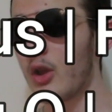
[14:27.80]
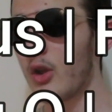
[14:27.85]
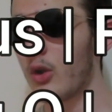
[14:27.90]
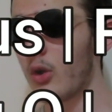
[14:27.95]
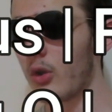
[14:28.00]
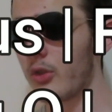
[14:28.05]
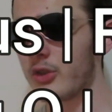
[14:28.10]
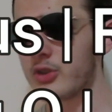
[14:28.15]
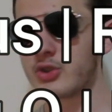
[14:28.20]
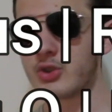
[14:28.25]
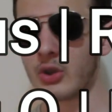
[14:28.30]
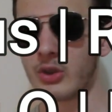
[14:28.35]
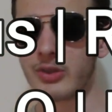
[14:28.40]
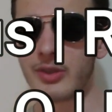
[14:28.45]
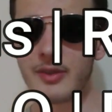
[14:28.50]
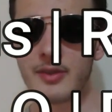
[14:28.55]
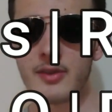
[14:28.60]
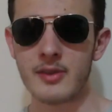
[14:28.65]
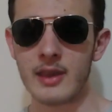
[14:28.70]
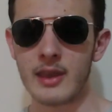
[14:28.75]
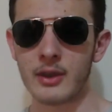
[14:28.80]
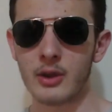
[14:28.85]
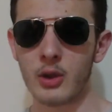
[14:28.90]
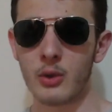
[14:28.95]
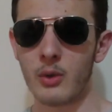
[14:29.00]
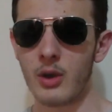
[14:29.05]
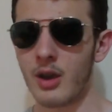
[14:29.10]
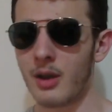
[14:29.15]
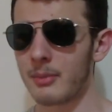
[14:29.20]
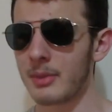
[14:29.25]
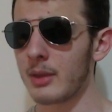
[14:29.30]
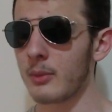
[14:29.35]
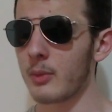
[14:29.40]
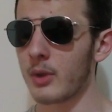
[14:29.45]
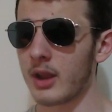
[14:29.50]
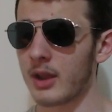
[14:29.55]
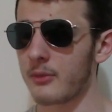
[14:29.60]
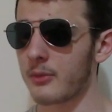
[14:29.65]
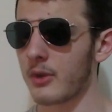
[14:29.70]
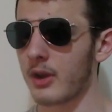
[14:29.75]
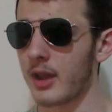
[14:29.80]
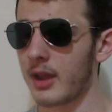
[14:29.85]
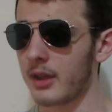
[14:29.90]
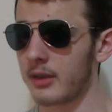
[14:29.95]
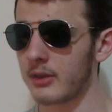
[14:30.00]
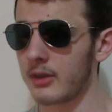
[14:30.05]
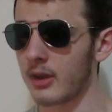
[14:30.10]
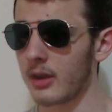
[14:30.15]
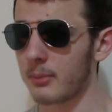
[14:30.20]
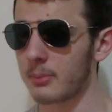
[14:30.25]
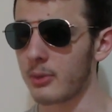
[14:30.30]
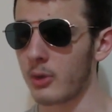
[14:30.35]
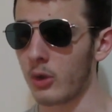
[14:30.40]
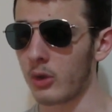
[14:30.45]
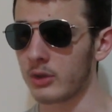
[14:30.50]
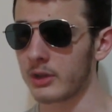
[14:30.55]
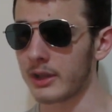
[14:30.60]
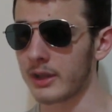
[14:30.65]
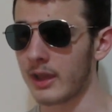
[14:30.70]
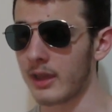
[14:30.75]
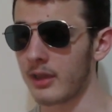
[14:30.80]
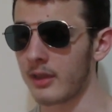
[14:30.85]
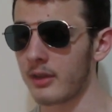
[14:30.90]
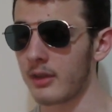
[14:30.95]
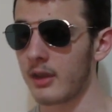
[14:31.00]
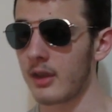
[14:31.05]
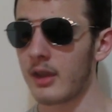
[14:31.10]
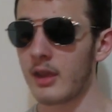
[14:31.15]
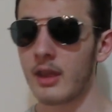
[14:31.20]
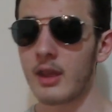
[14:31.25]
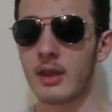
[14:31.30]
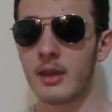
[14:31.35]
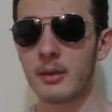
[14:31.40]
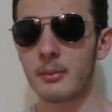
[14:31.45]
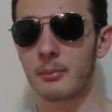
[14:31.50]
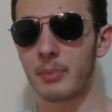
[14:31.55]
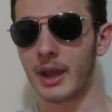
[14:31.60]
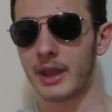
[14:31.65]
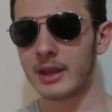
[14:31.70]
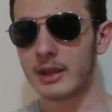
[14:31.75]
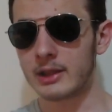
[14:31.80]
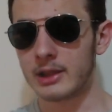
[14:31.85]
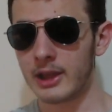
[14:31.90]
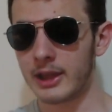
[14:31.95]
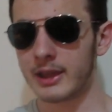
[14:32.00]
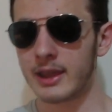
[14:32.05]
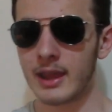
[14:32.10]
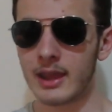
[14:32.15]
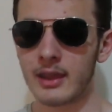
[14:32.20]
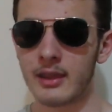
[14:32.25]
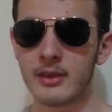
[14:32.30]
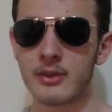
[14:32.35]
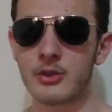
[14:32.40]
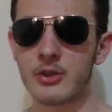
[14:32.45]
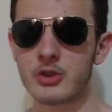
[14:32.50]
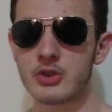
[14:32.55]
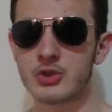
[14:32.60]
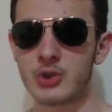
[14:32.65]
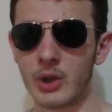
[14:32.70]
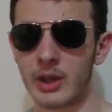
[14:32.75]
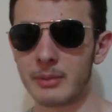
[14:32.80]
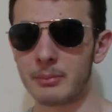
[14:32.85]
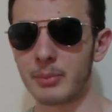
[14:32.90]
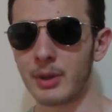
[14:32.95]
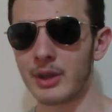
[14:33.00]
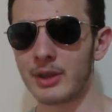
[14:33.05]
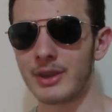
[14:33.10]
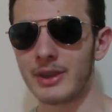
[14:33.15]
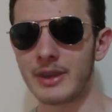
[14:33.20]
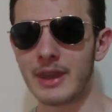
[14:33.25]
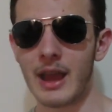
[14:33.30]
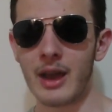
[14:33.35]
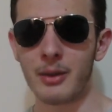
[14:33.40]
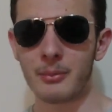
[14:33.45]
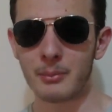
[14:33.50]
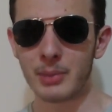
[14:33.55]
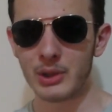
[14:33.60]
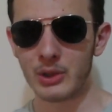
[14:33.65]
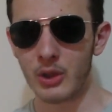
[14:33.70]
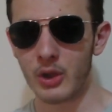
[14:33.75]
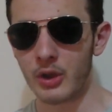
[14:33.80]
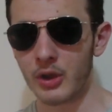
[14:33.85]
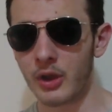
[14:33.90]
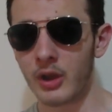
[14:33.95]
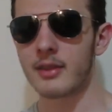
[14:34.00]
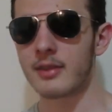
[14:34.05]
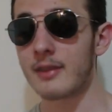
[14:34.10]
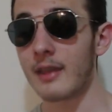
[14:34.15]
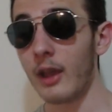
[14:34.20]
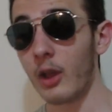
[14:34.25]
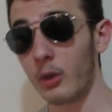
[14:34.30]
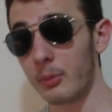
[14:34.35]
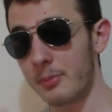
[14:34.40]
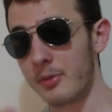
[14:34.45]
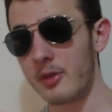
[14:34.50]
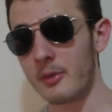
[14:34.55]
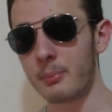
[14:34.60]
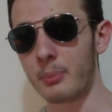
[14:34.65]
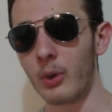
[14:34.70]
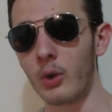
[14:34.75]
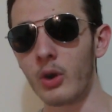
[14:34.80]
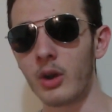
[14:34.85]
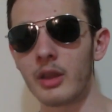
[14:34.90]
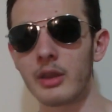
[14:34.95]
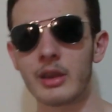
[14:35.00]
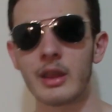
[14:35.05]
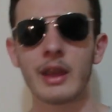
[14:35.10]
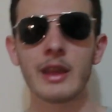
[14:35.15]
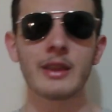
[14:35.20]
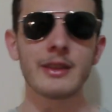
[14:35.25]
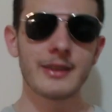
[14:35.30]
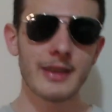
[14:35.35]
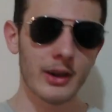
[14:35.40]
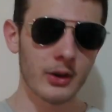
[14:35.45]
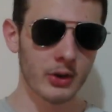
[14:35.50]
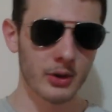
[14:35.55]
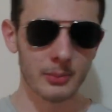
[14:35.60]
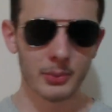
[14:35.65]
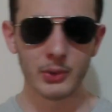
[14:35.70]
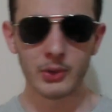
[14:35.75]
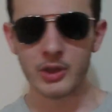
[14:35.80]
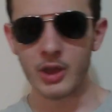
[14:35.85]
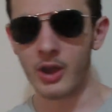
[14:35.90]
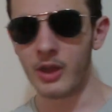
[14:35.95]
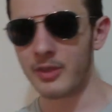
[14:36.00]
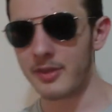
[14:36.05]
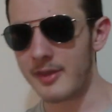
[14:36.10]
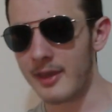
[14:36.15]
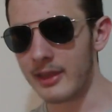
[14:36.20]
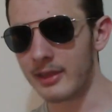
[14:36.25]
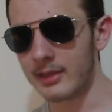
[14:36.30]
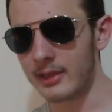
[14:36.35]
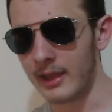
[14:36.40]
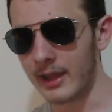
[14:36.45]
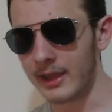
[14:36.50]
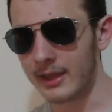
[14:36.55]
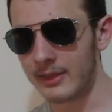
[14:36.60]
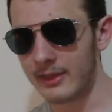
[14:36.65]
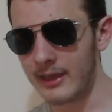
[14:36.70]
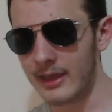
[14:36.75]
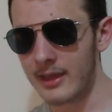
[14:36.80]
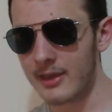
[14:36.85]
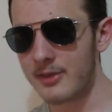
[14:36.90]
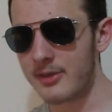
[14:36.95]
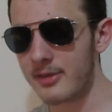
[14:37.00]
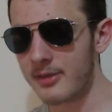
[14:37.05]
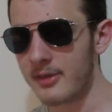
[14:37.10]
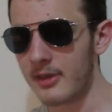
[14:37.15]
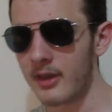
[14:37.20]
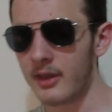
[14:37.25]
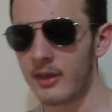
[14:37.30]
or the Jordan Sino Army, whatever I ended up calling it, by clicking the join button down below to help support terrible content like this.